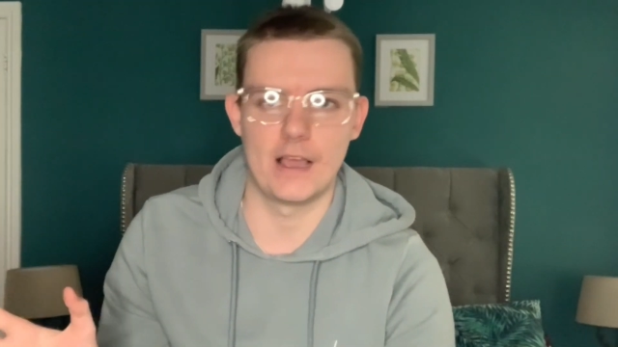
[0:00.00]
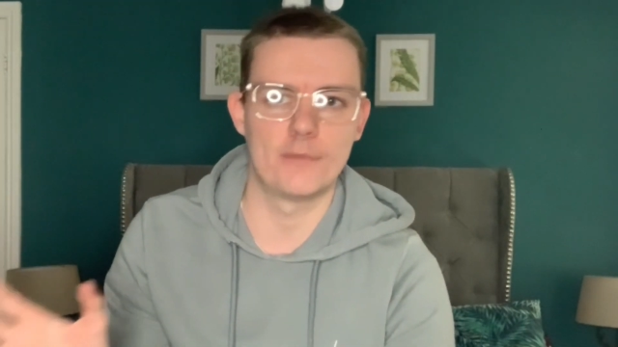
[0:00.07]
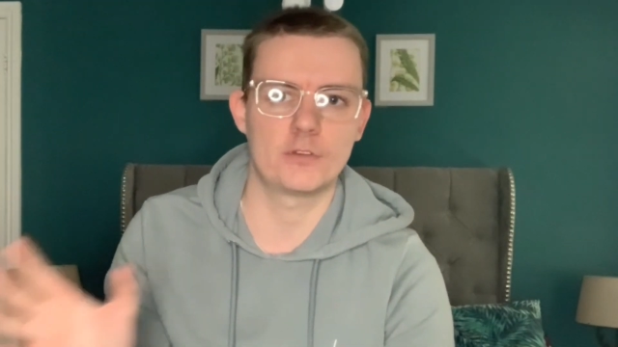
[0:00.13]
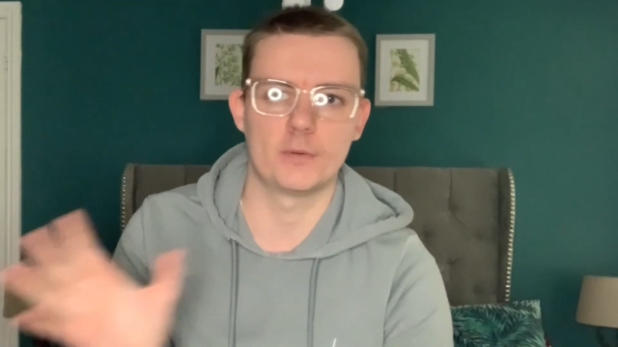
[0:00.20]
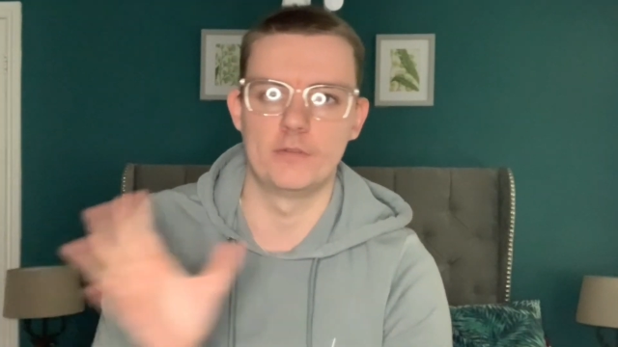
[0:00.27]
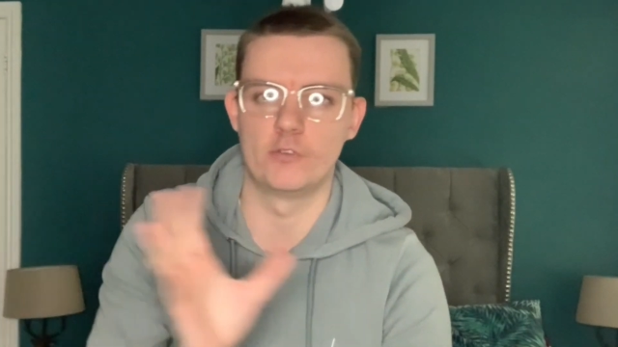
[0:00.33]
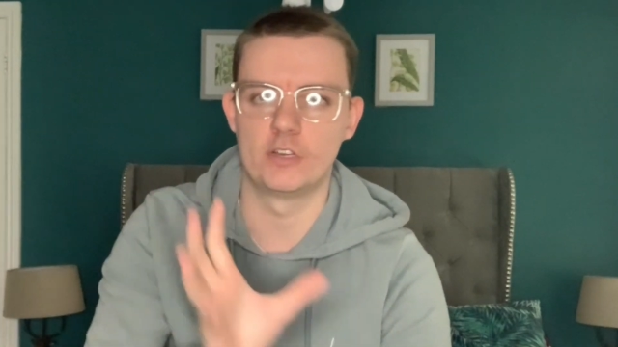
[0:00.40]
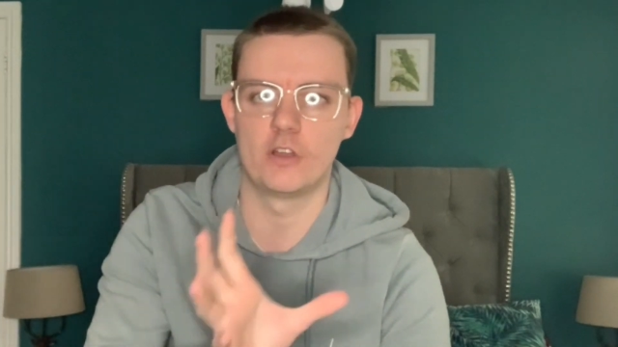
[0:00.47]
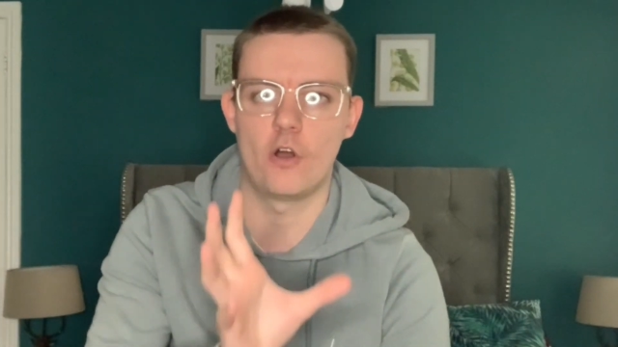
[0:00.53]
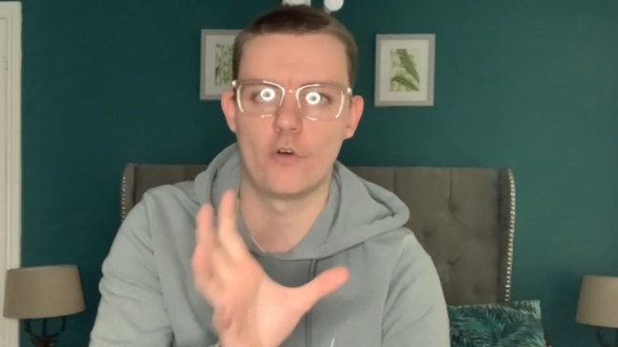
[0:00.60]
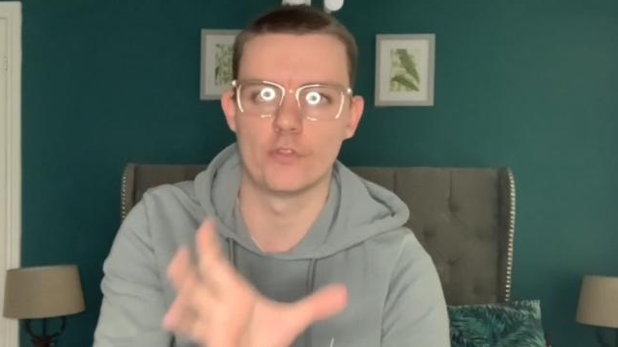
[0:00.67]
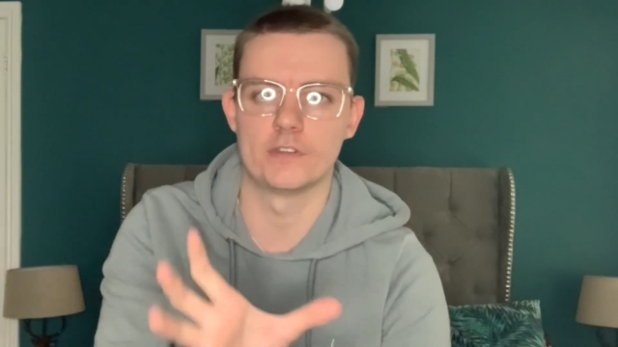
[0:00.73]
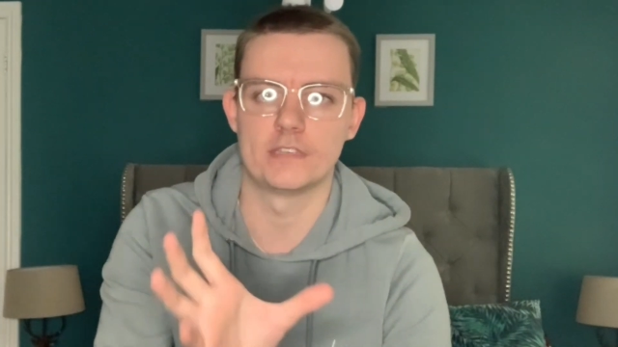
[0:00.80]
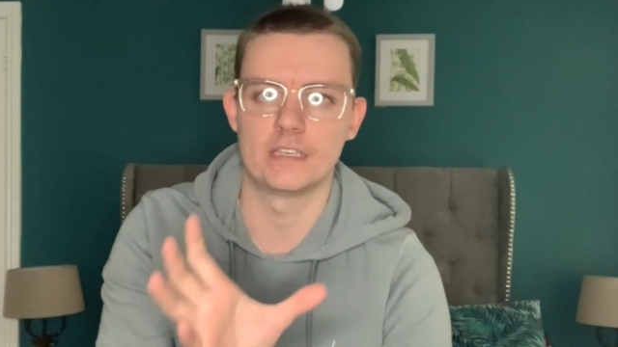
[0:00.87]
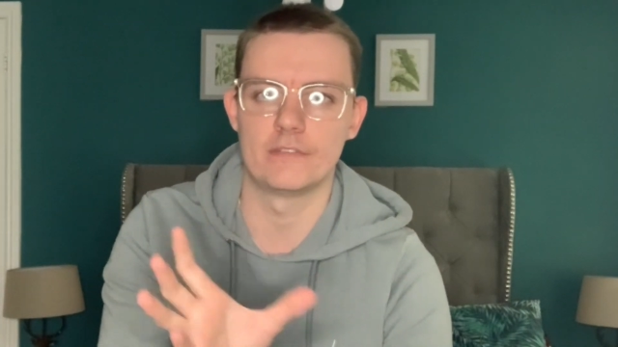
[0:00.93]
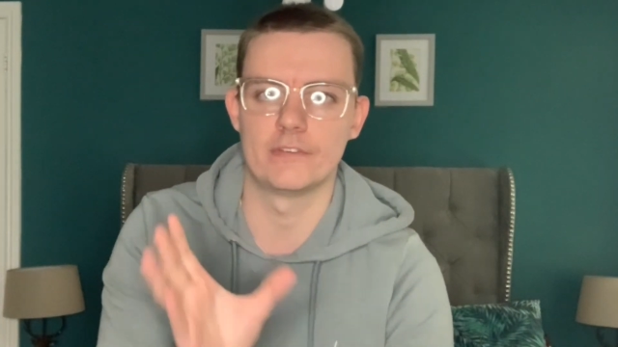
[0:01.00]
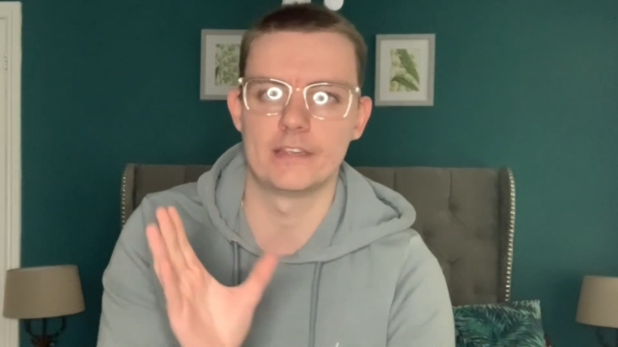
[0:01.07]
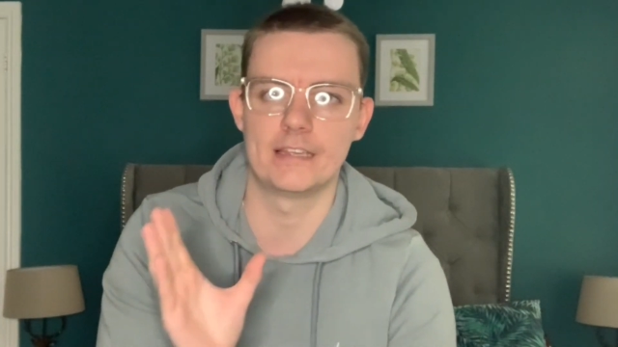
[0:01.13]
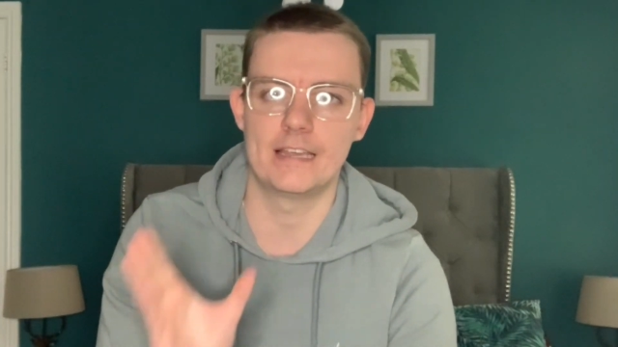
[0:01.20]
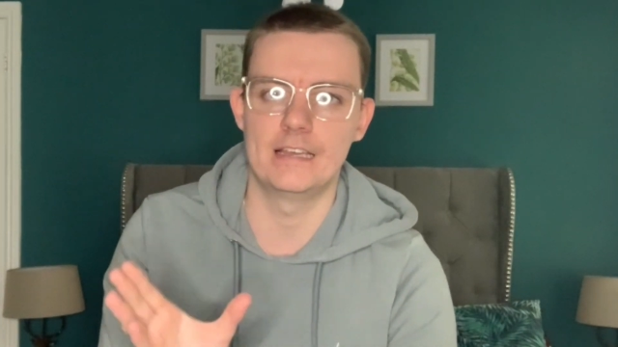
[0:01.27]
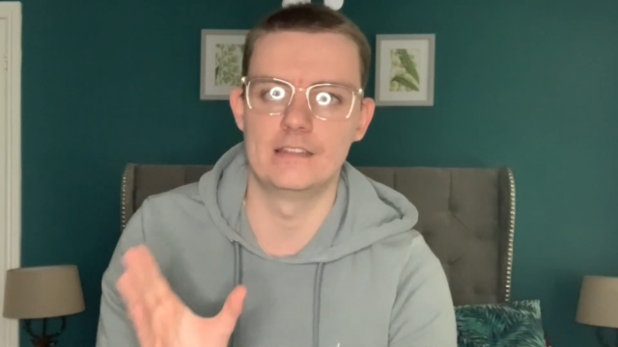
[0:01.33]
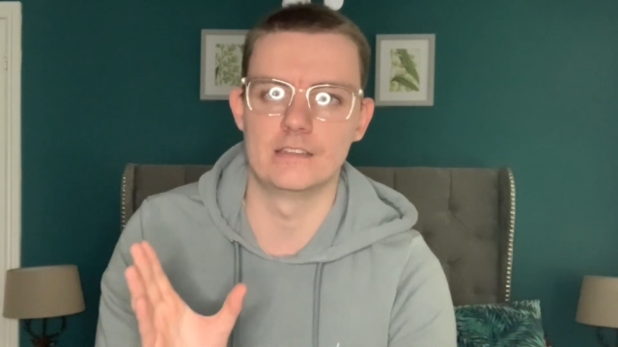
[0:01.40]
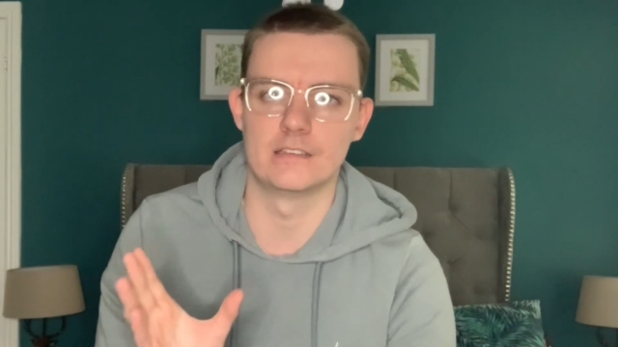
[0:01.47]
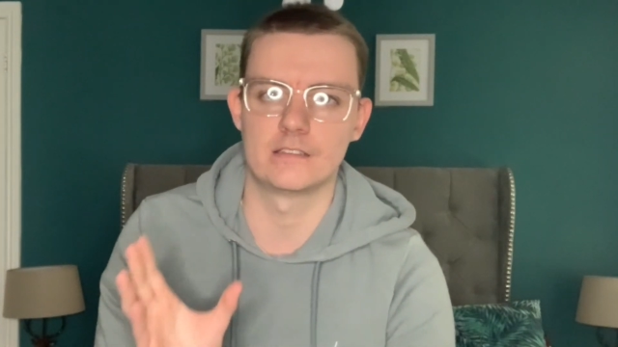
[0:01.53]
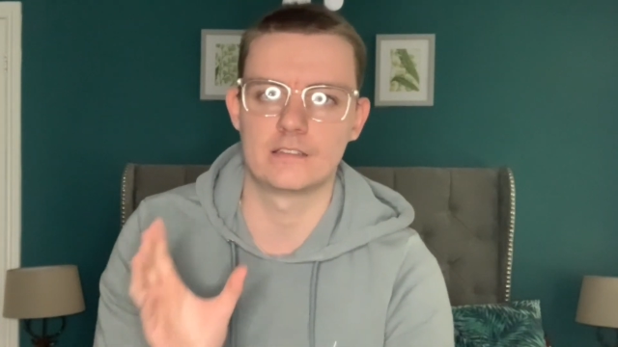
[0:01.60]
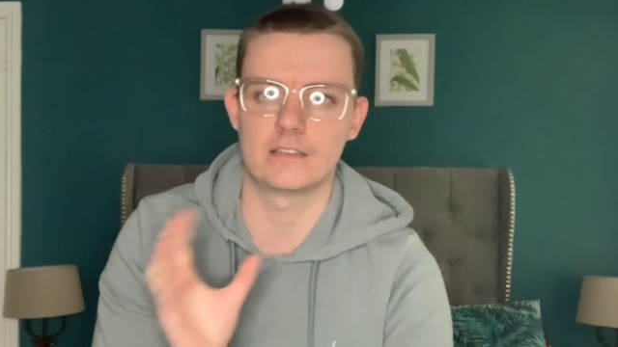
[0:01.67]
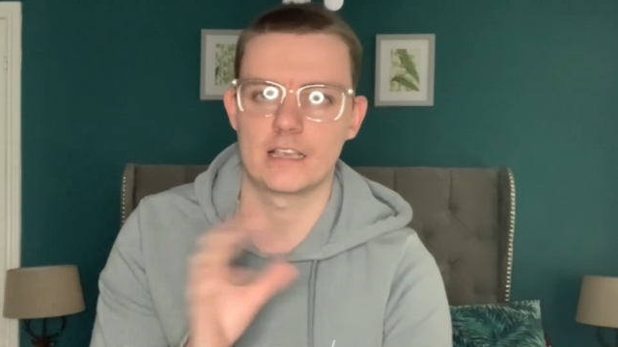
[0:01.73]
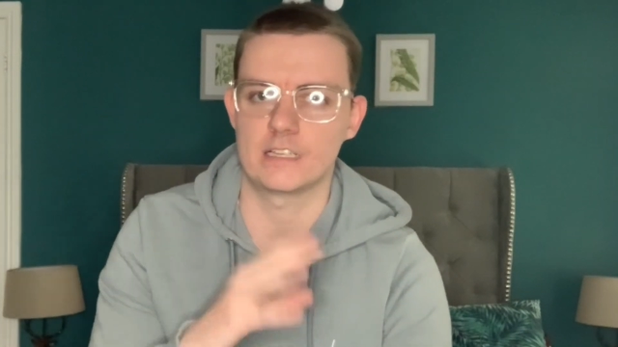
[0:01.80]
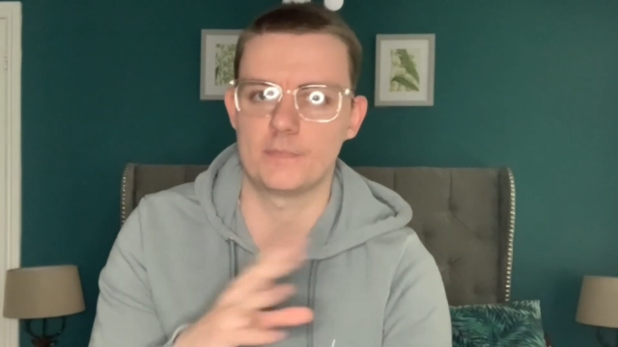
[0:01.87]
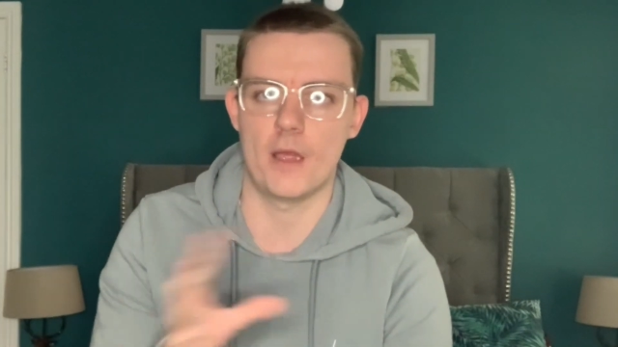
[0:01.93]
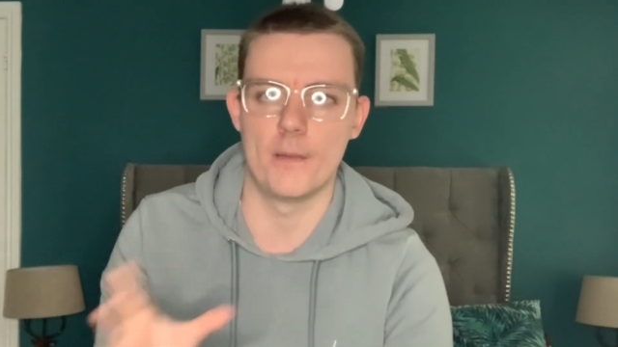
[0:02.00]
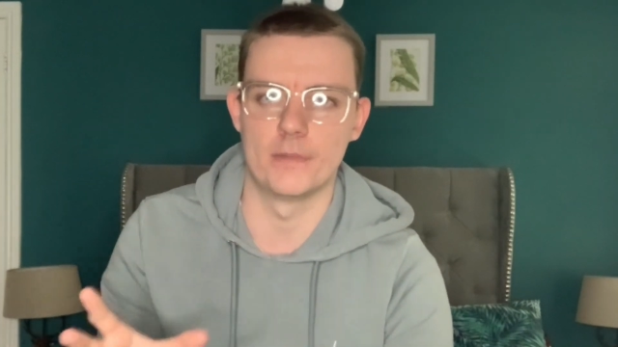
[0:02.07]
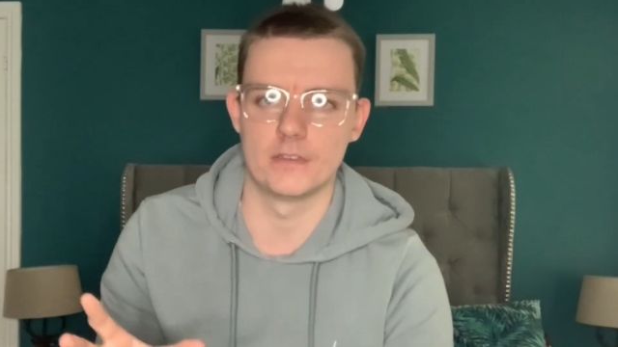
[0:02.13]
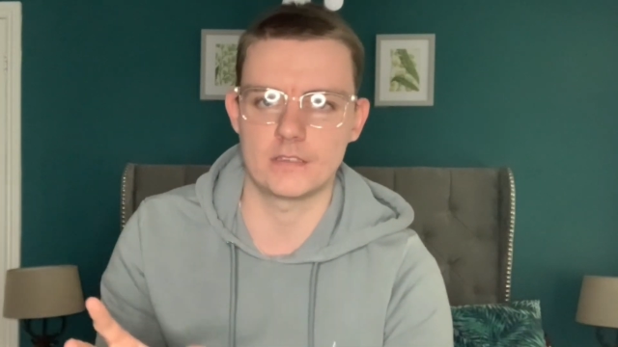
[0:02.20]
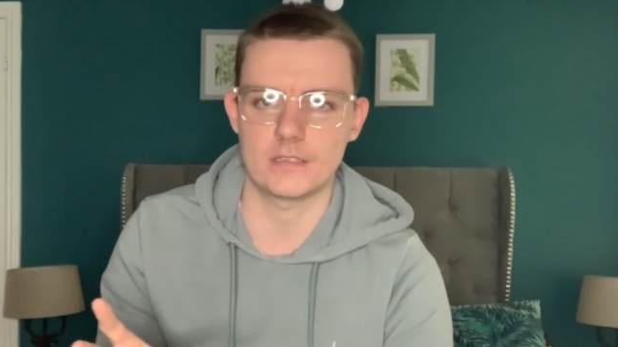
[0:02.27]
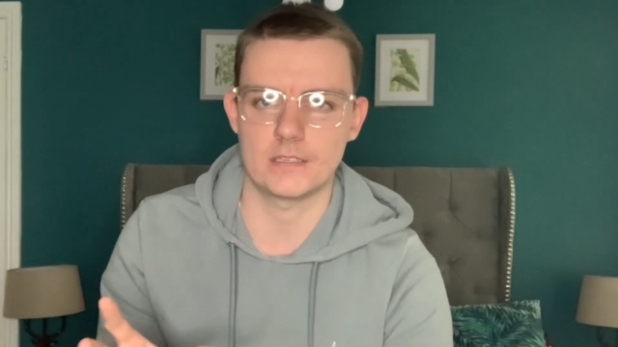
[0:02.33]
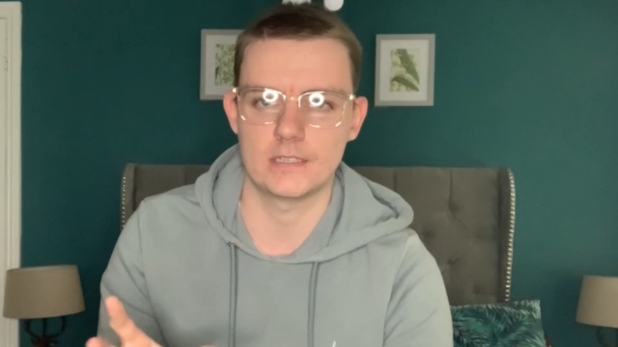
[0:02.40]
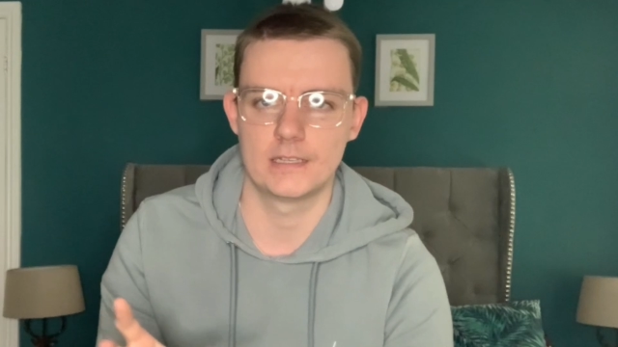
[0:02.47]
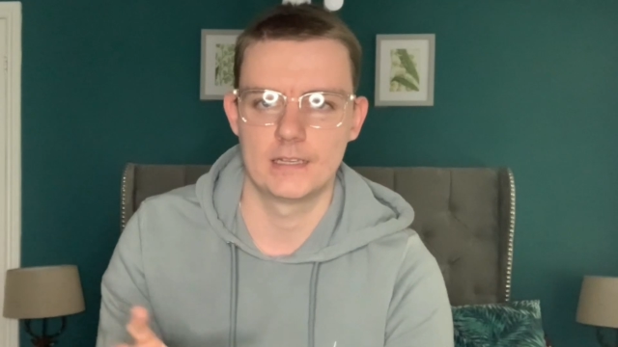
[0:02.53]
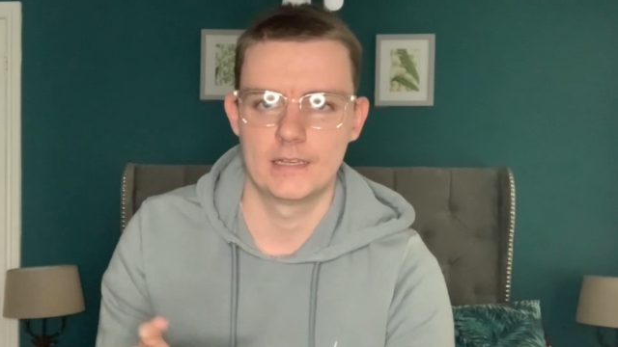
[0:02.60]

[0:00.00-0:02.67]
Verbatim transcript: I'm just going to be running it on the TV in this experiment.